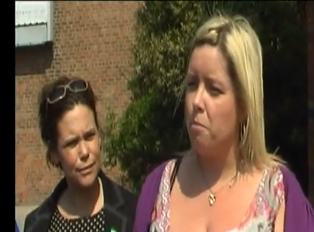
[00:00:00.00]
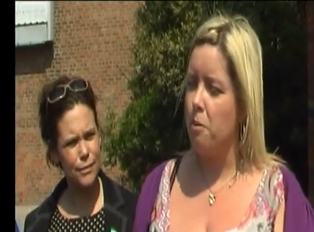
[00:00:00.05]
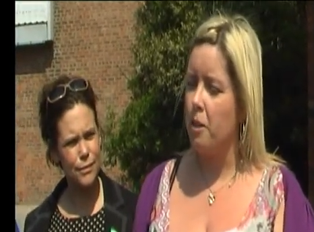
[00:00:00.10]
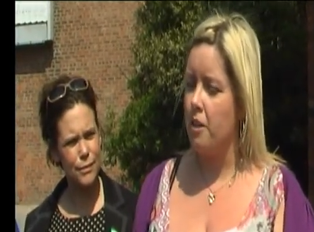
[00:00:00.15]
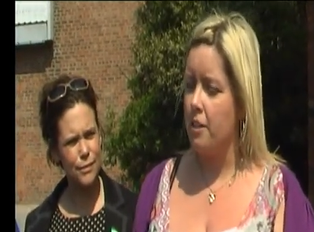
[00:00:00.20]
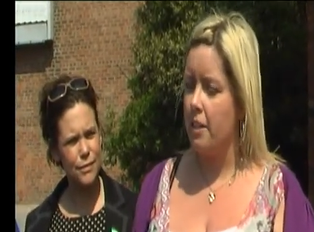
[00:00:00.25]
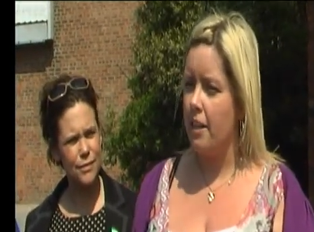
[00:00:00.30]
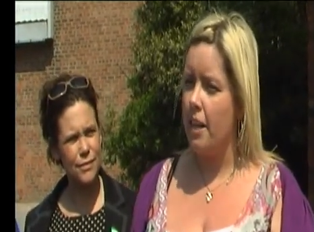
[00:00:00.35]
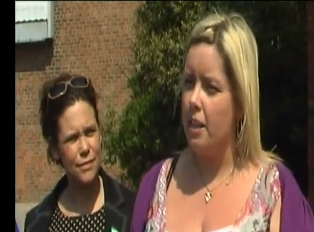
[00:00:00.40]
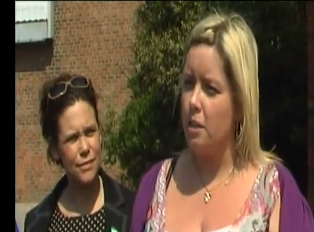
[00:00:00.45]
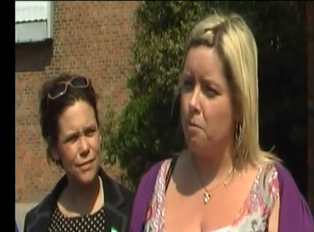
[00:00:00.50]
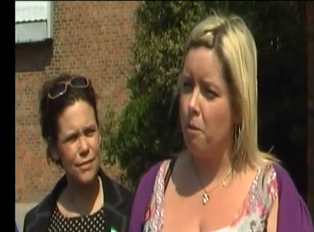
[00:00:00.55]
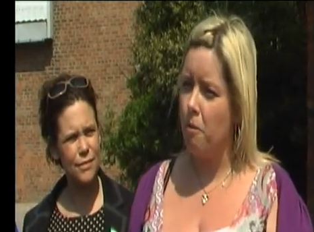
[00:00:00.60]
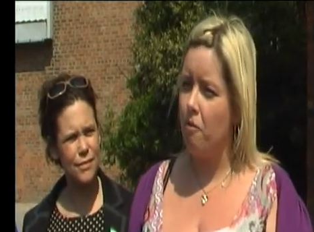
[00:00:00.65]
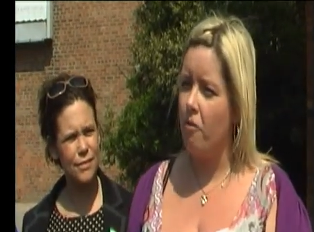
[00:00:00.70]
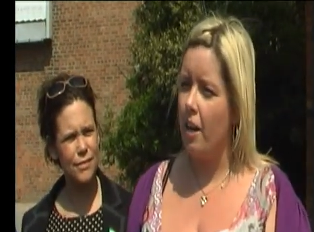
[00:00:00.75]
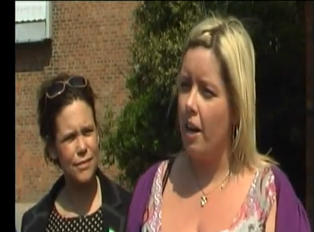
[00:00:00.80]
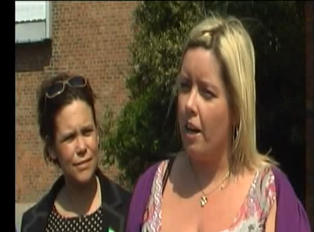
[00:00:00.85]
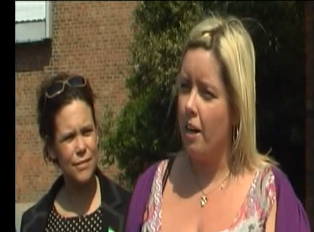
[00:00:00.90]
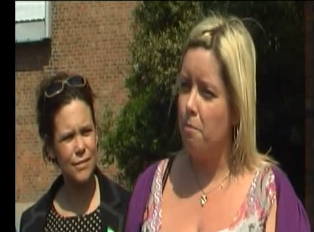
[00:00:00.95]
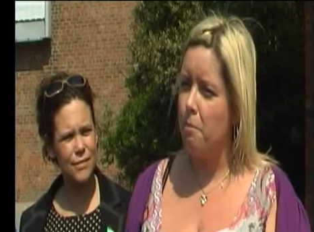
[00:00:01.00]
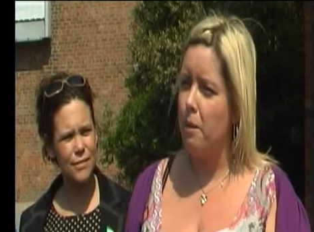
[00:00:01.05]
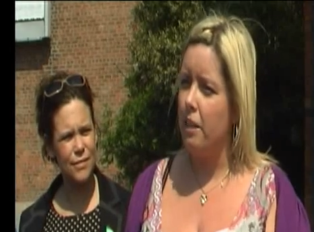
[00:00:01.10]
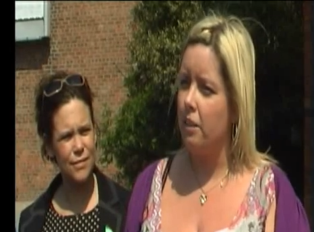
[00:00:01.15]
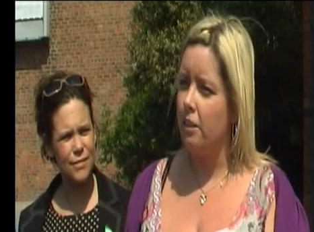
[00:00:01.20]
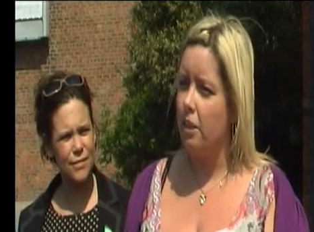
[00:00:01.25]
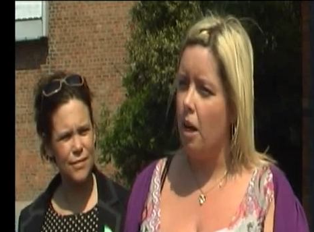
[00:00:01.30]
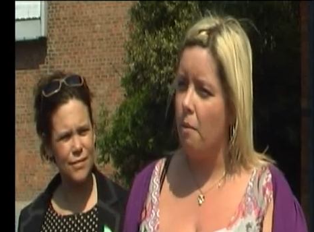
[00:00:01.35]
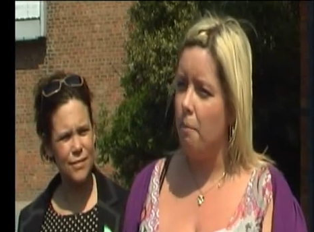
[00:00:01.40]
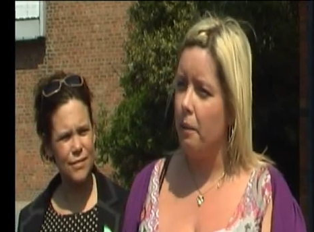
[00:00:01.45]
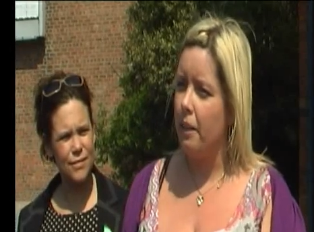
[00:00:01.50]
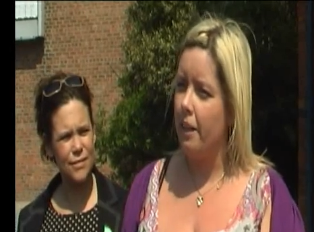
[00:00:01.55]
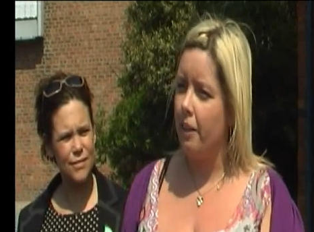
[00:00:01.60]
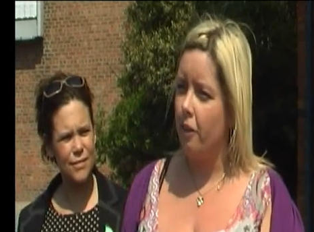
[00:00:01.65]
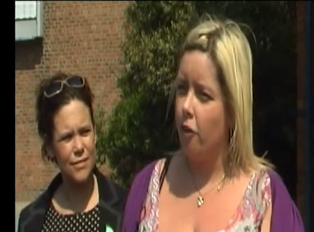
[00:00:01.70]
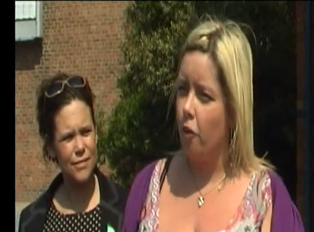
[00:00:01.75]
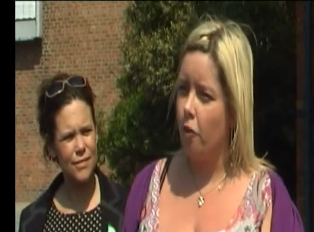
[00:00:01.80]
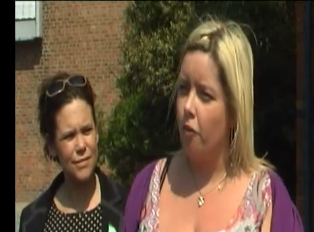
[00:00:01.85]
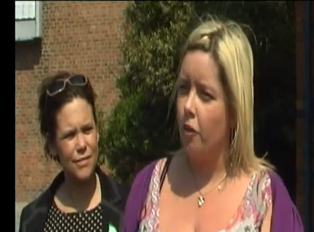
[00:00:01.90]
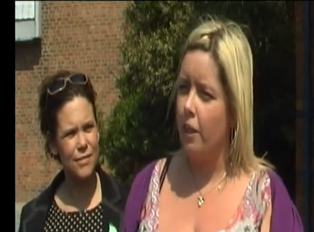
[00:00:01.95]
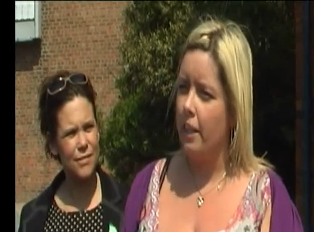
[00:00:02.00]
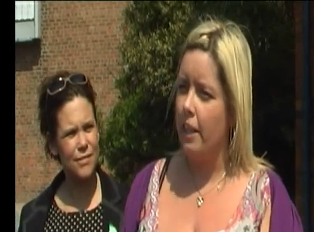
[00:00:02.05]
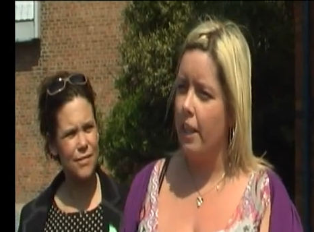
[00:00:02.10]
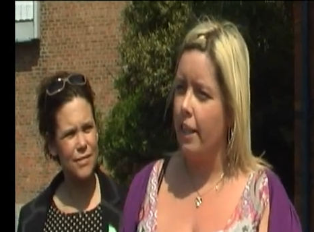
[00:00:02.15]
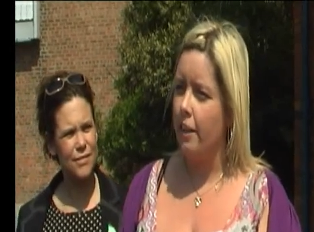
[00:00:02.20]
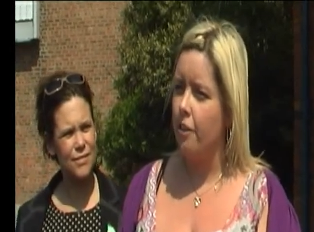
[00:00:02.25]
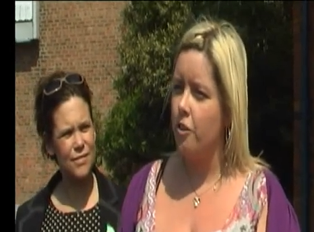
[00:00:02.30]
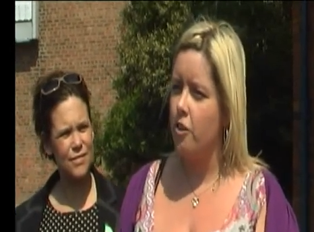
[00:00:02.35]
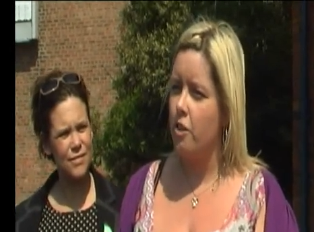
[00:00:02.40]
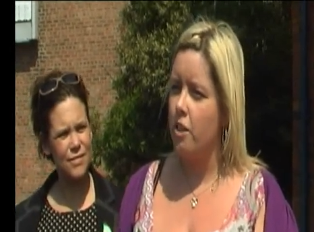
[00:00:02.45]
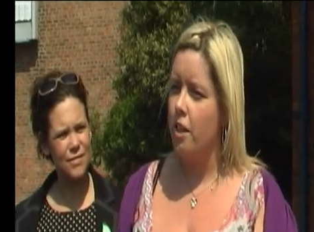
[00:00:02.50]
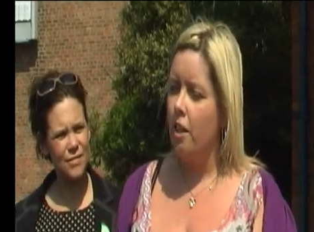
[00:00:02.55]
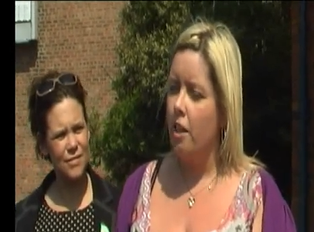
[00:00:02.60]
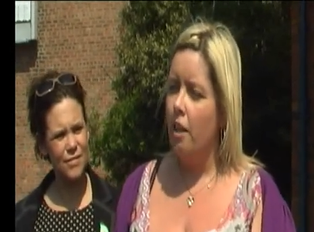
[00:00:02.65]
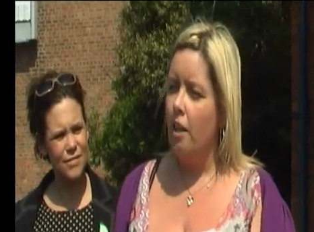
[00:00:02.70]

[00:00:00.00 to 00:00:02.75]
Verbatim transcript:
Speaker 1: because it has been very male dominated over the years,